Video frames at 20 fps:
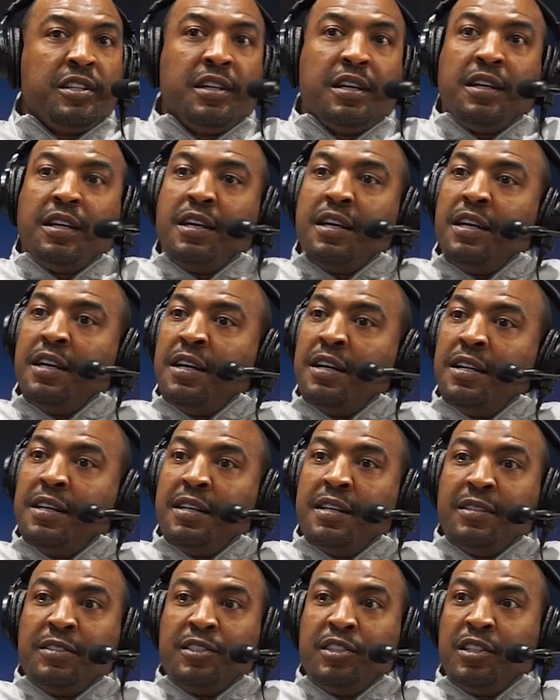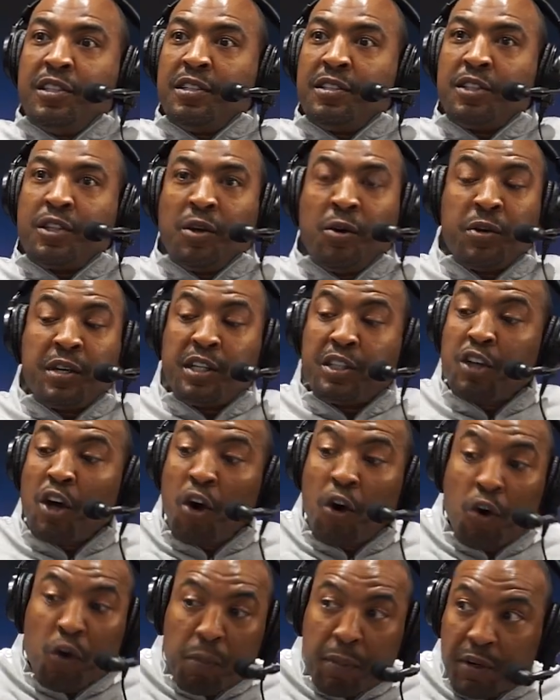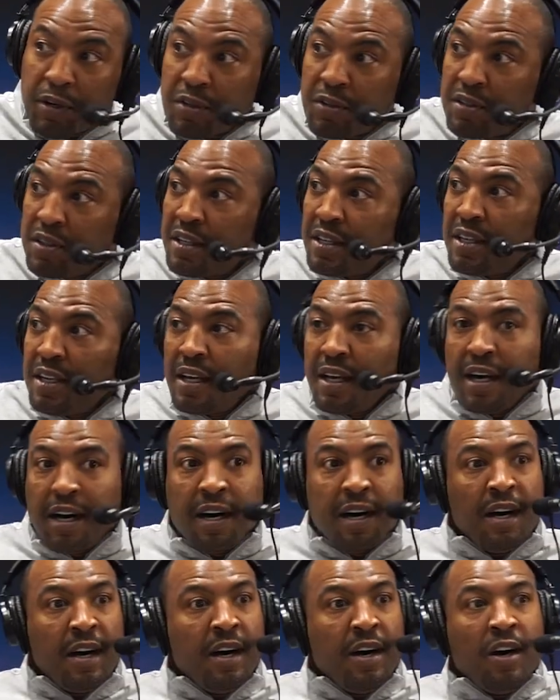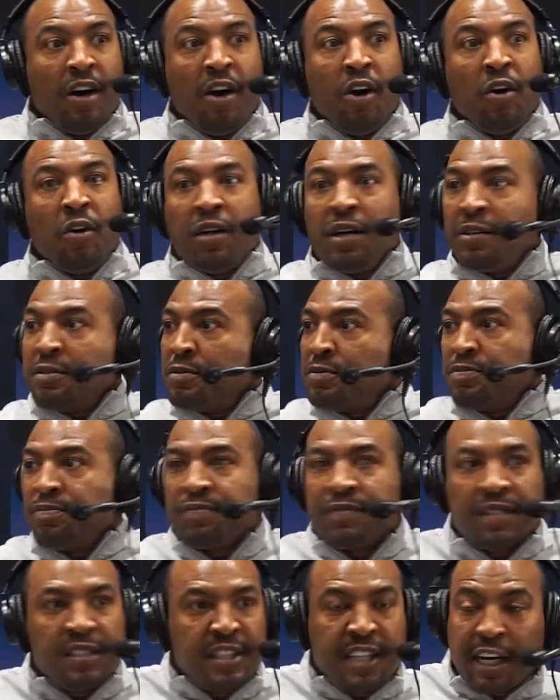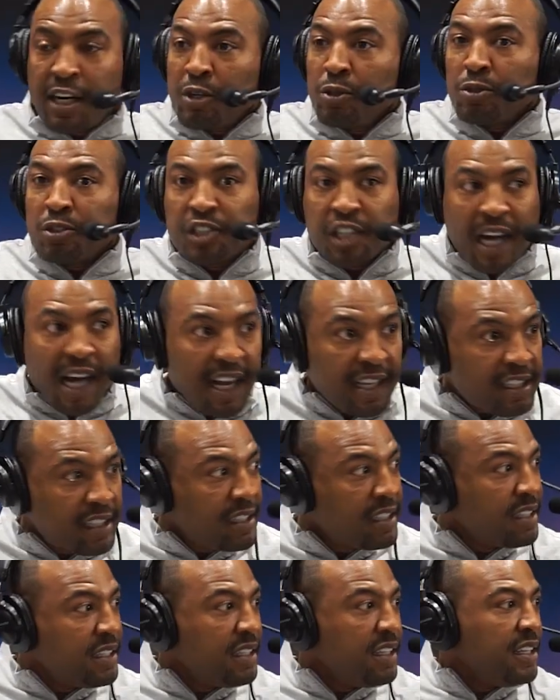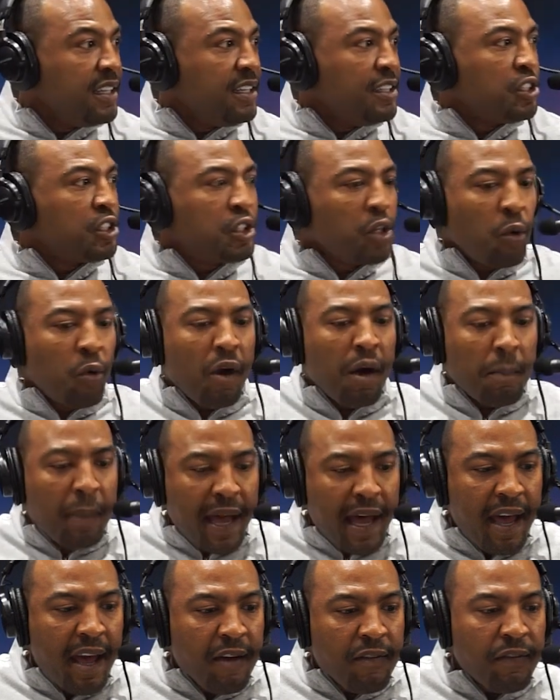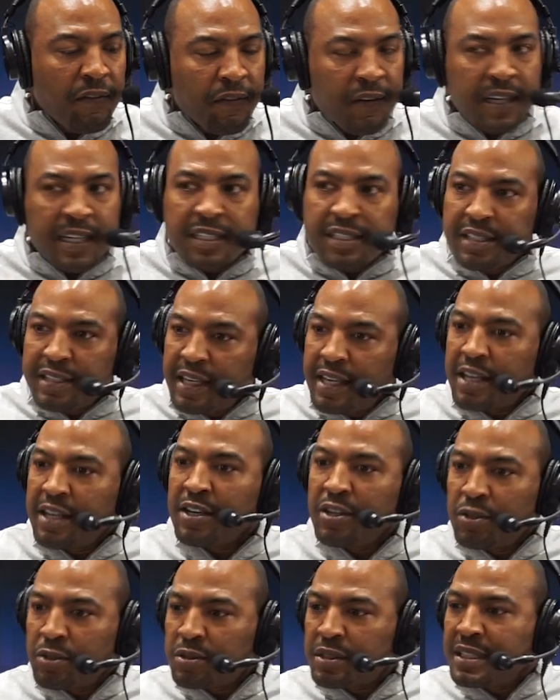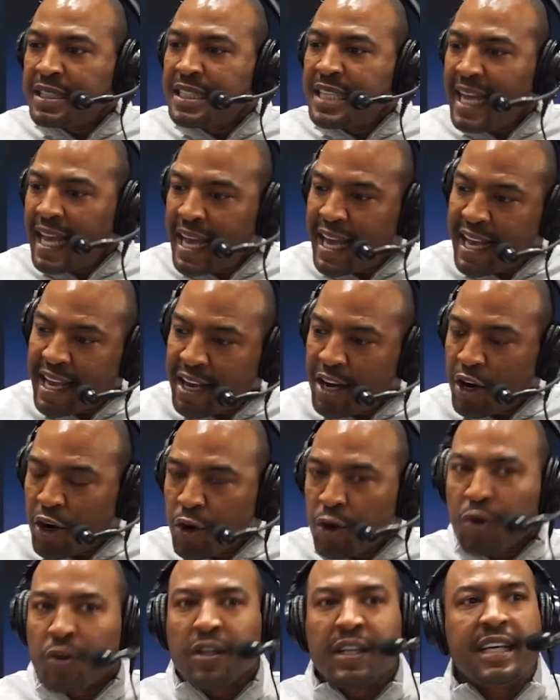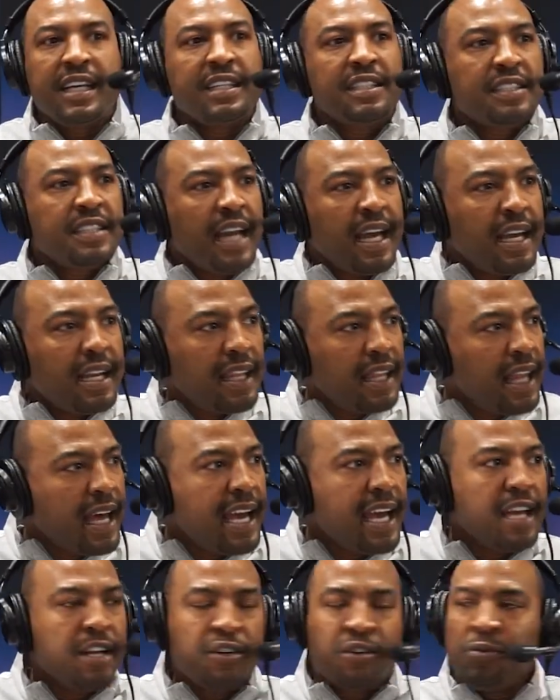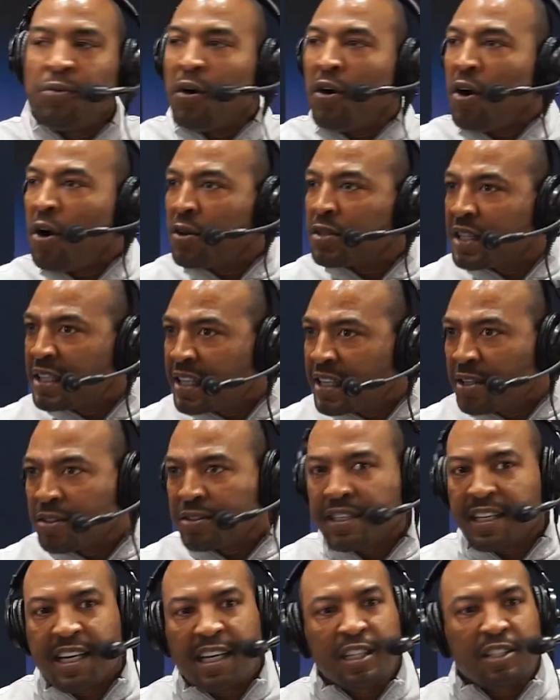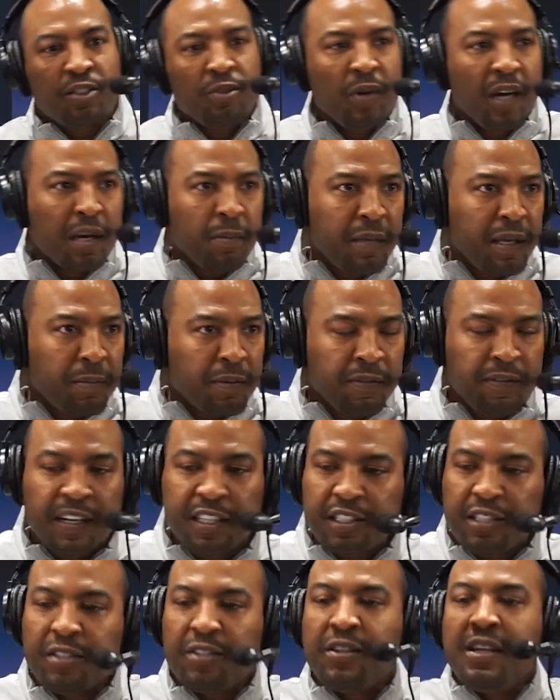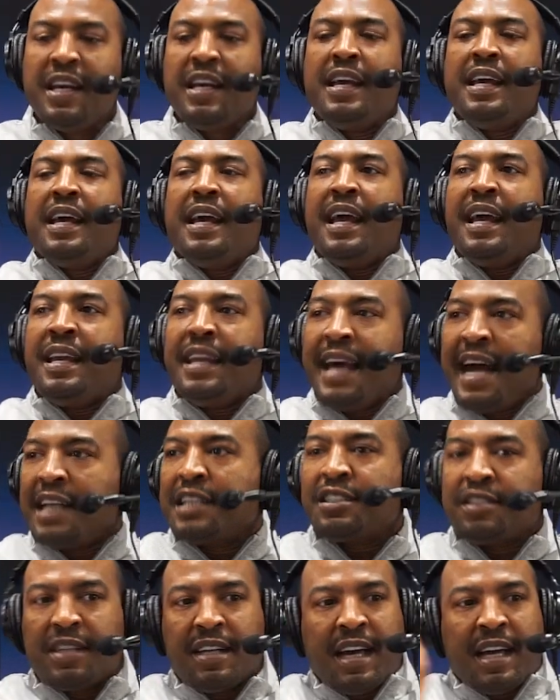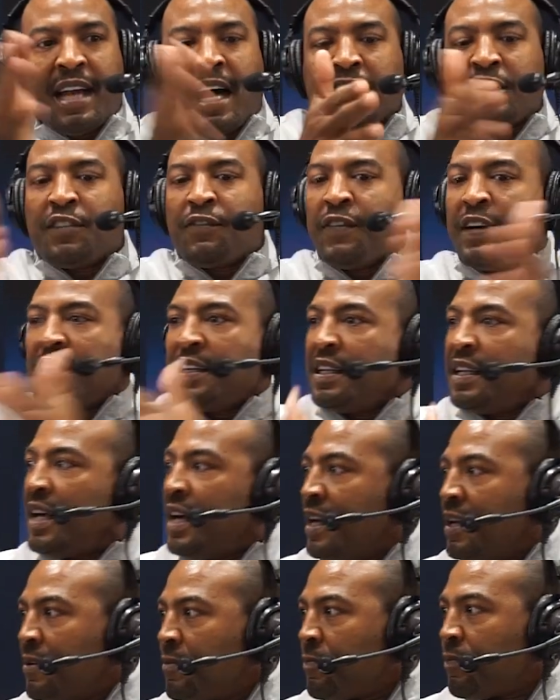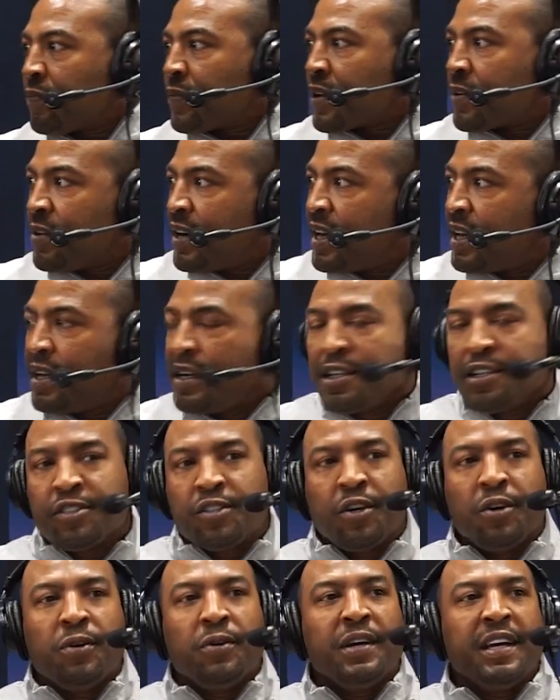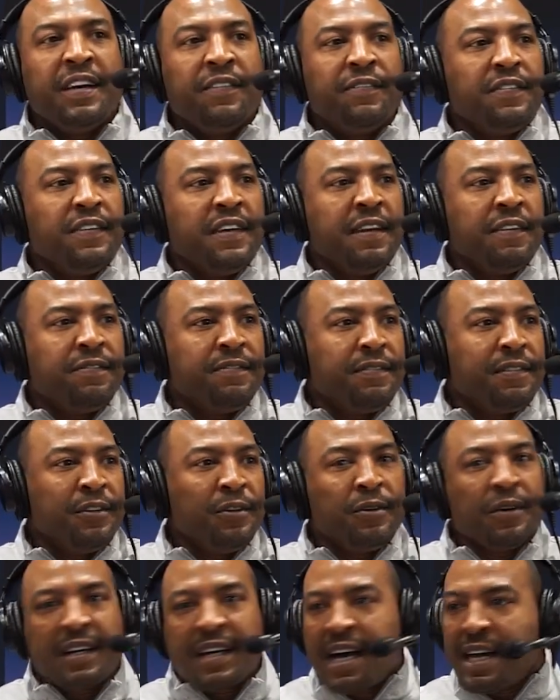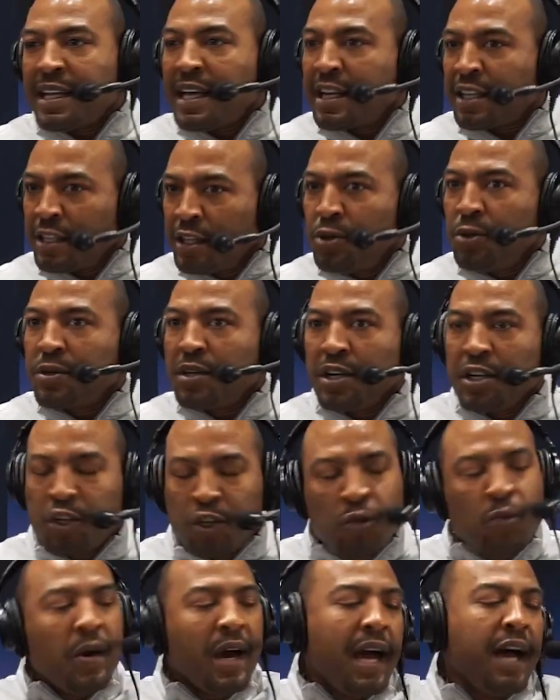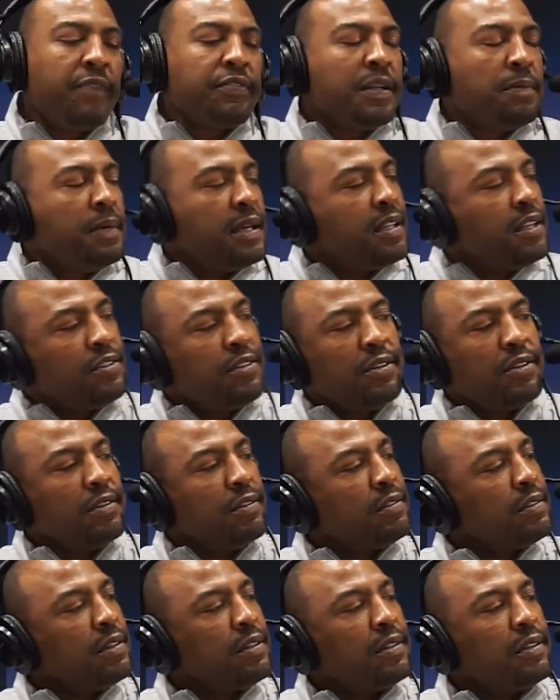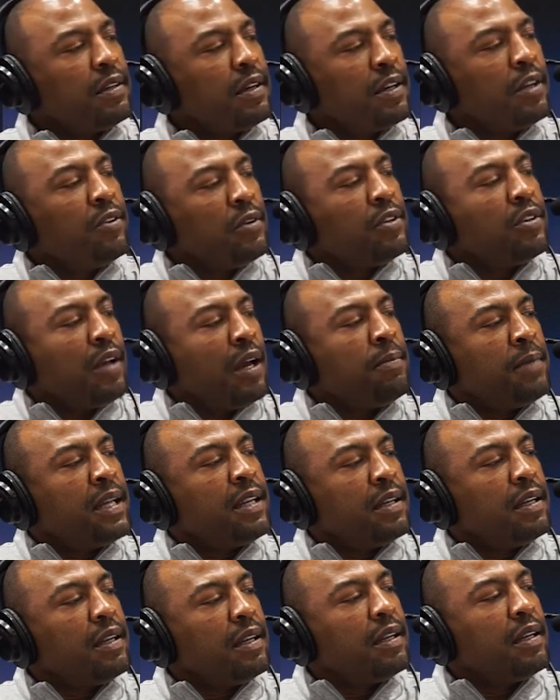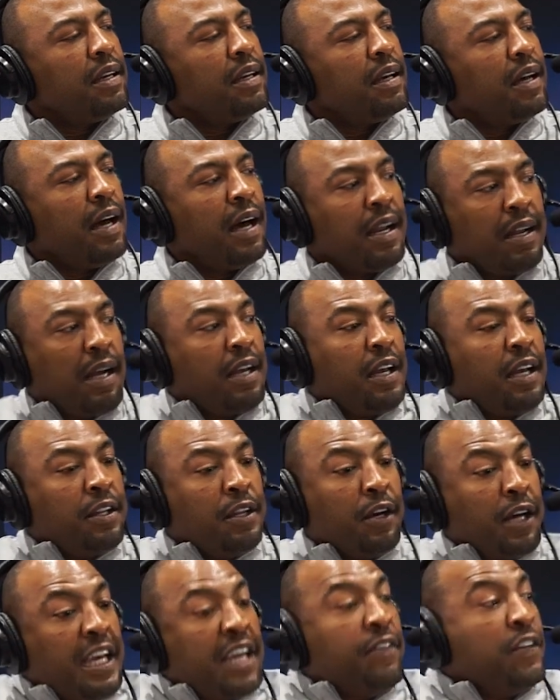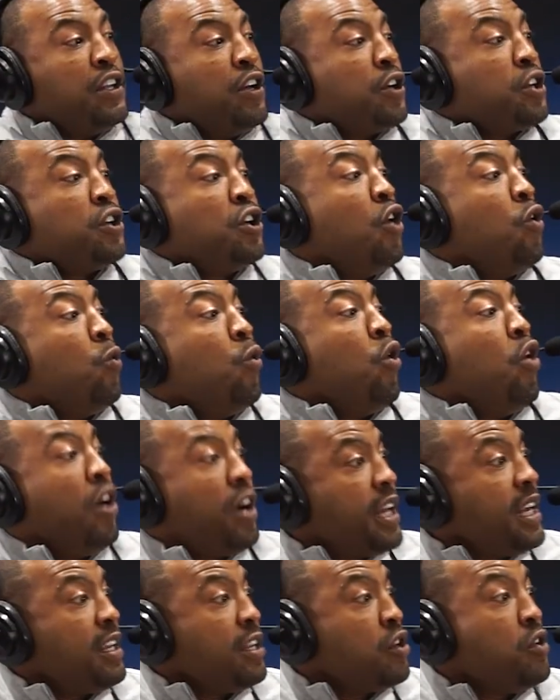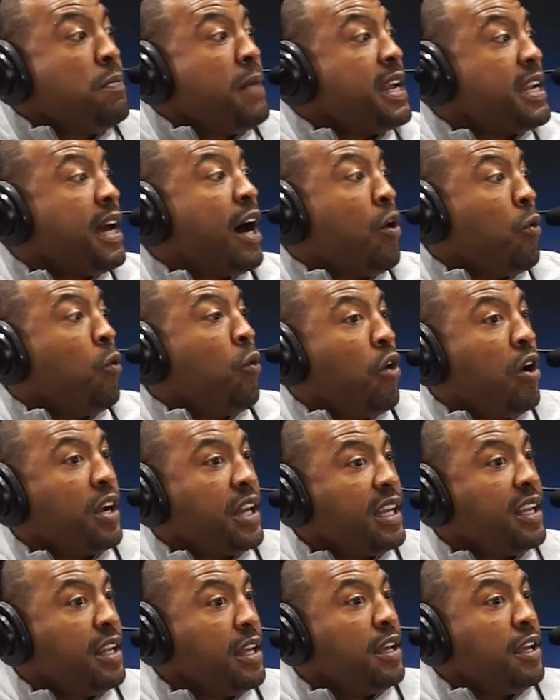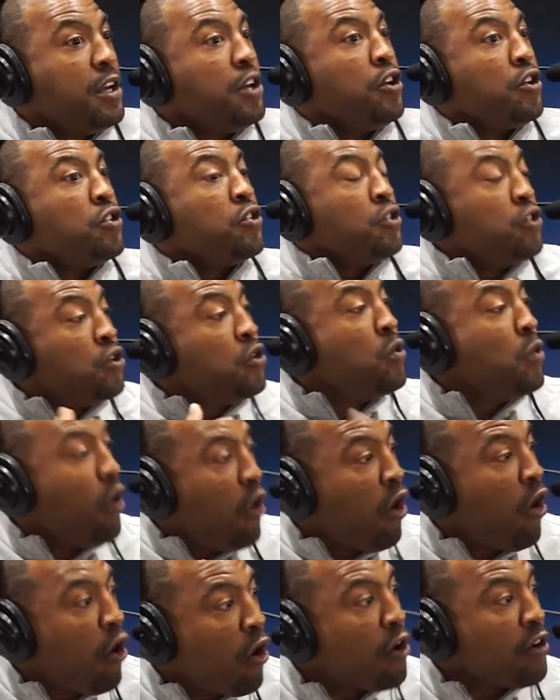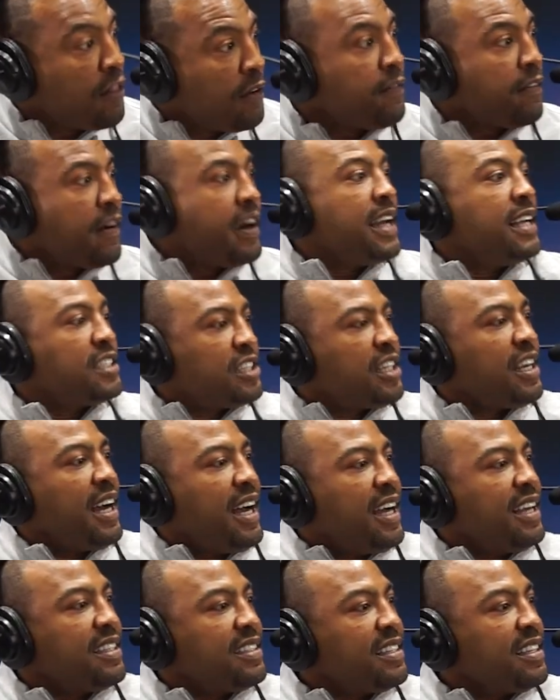Tony Tolbert, Daryl Johnston show up every single day, early, stay late, do all the little things, do how to be a professional, and I just fell in line, right? So if you're a guy like Luka, you have to be the dude. Even though you don't want it, you may not want it, you are the franchise.